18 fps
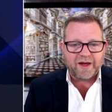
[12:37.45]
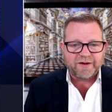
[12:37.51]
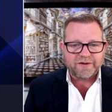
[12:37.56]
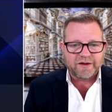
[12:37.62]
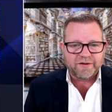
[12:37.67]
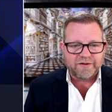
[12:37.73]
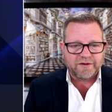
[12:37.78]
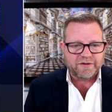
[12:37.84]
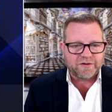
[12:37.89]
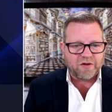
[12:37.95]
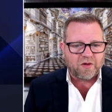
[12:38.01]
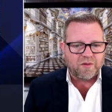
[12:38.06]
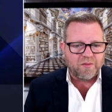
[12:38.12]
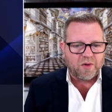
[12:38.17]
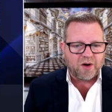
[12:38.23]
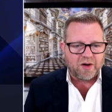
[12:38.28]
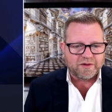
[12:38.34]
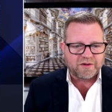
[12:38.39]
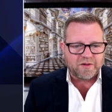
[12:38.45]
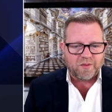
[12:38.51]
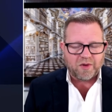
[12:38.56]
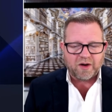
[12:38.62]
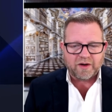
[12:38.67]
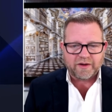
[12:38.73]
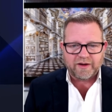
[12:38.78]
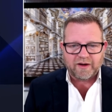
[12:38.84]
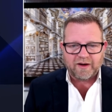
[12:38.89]
It's because it's called mark to
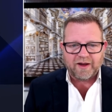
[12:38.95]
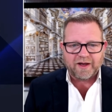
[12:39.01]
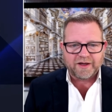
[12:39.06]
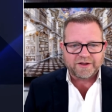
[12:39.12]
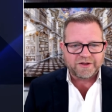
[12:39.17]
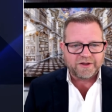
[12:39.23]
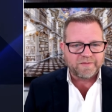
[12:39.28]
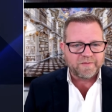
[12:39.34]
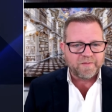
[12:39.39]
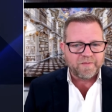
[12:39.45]
market election,